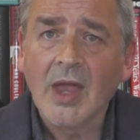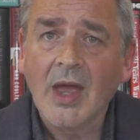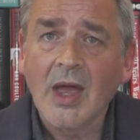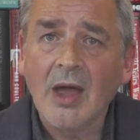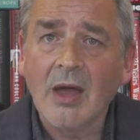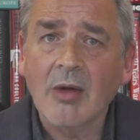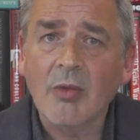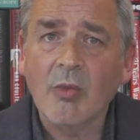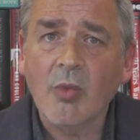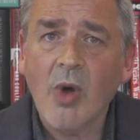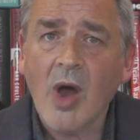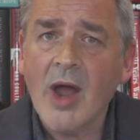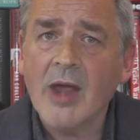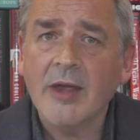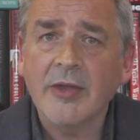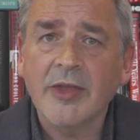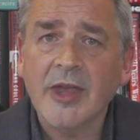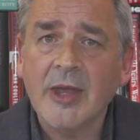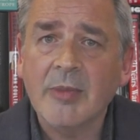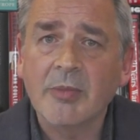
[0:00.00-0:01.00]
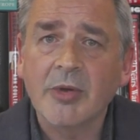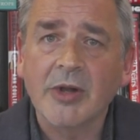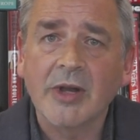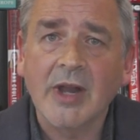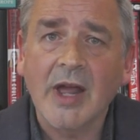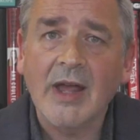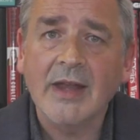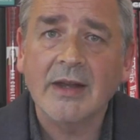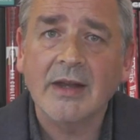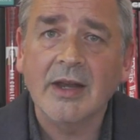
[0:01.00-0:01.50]
Why are they
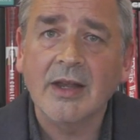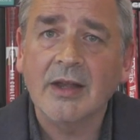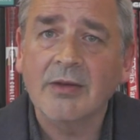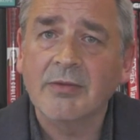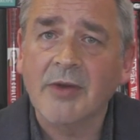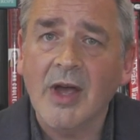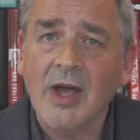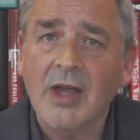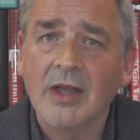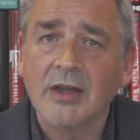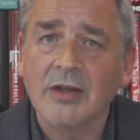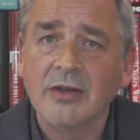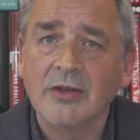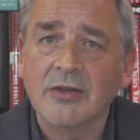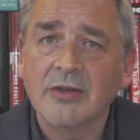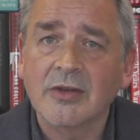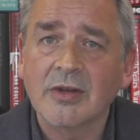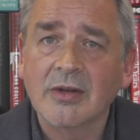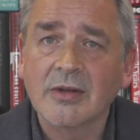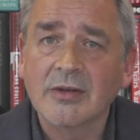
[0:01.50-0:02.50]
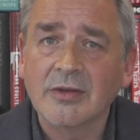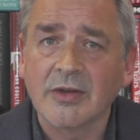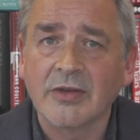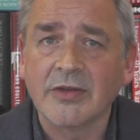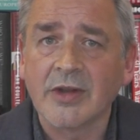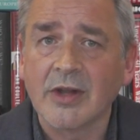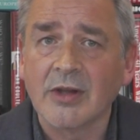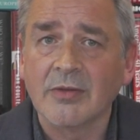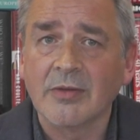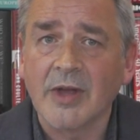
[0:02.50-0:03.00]
politely advised to
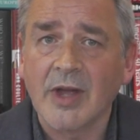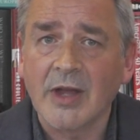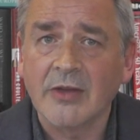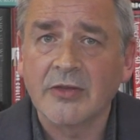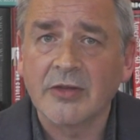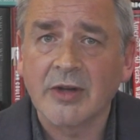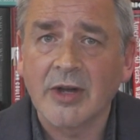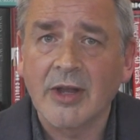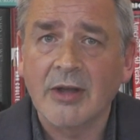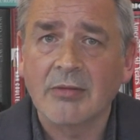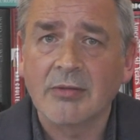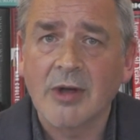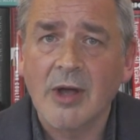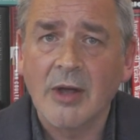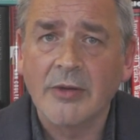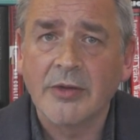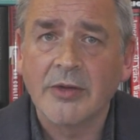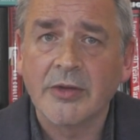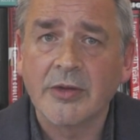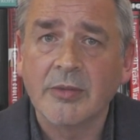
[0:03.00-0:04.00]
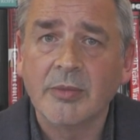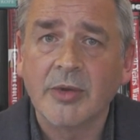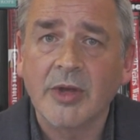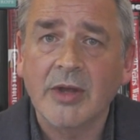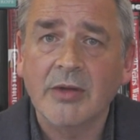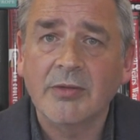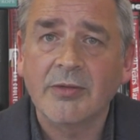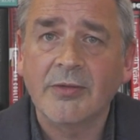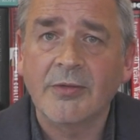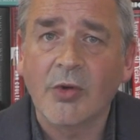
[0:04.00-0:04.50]
self-isolate rather than
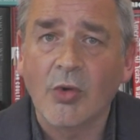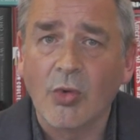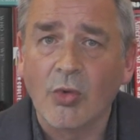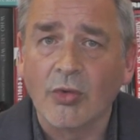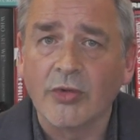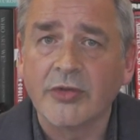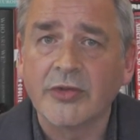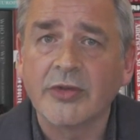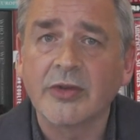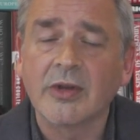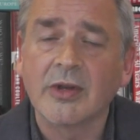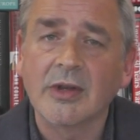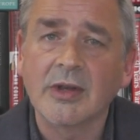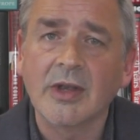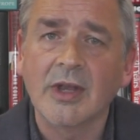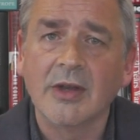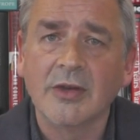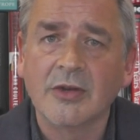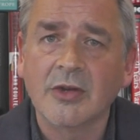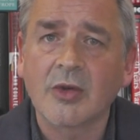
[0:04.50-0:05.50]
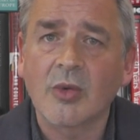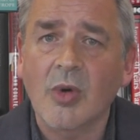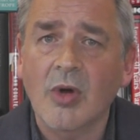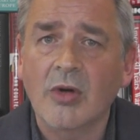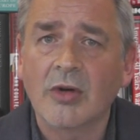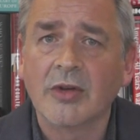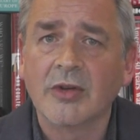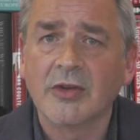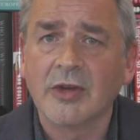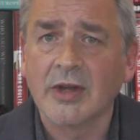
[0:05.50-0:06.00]
being forced into
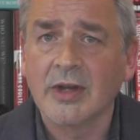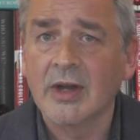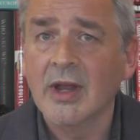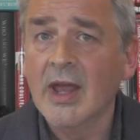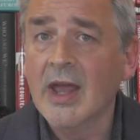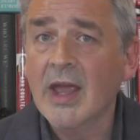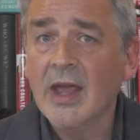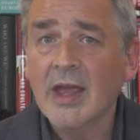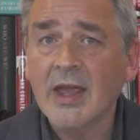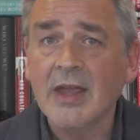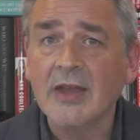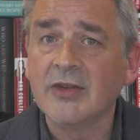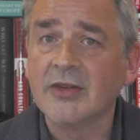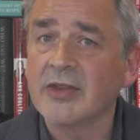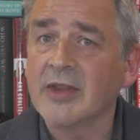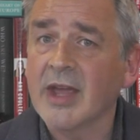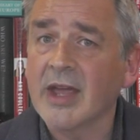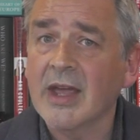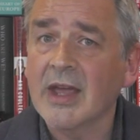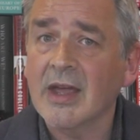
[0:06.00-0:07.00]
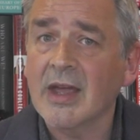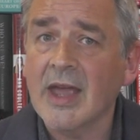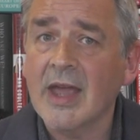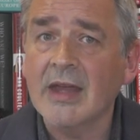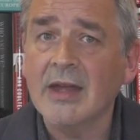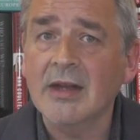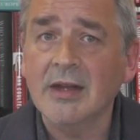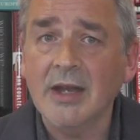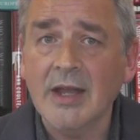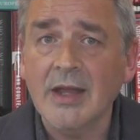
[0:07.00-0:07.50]
quarantine? Is there
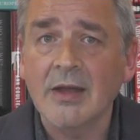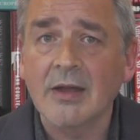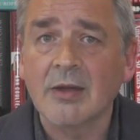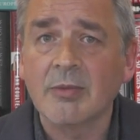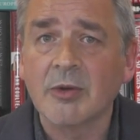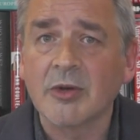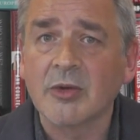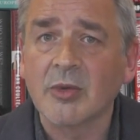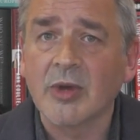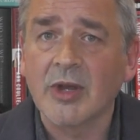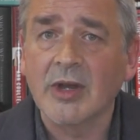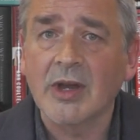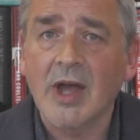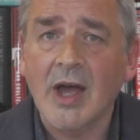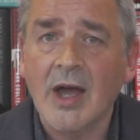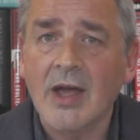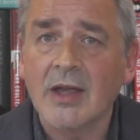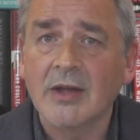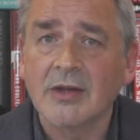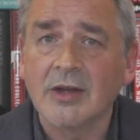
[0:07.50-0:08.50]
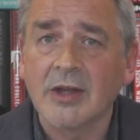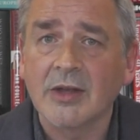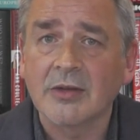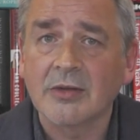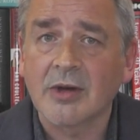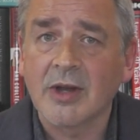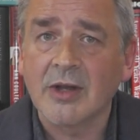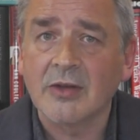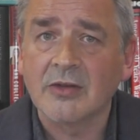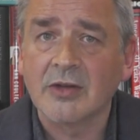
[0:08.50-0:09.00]
a link between higher
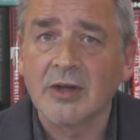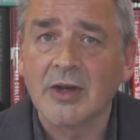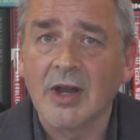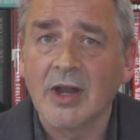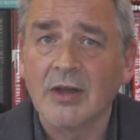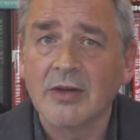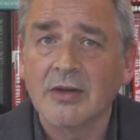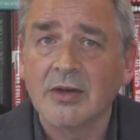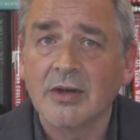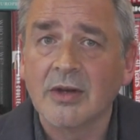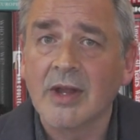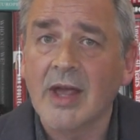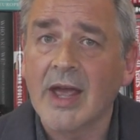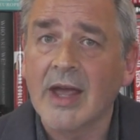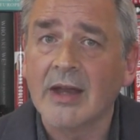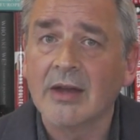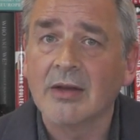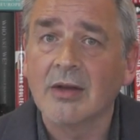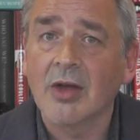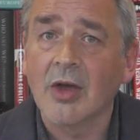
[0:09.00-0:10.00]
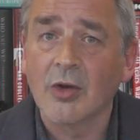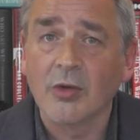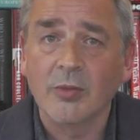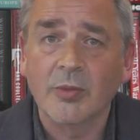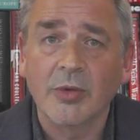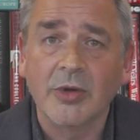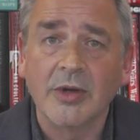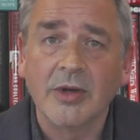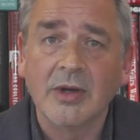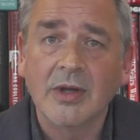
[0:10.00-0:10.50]
death rates in London and
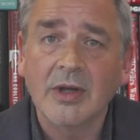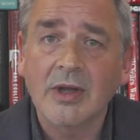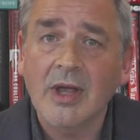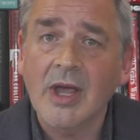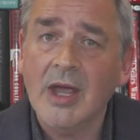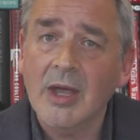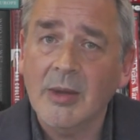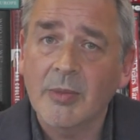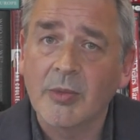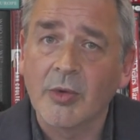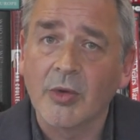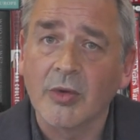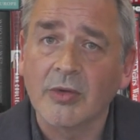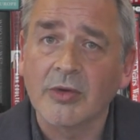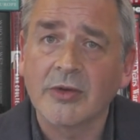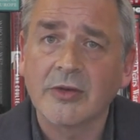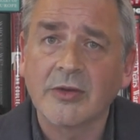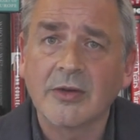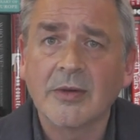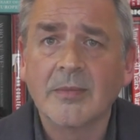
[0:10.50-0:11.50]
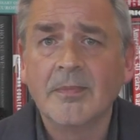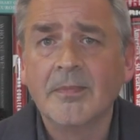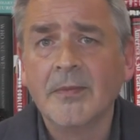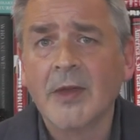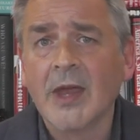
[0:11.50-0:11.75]
open airports?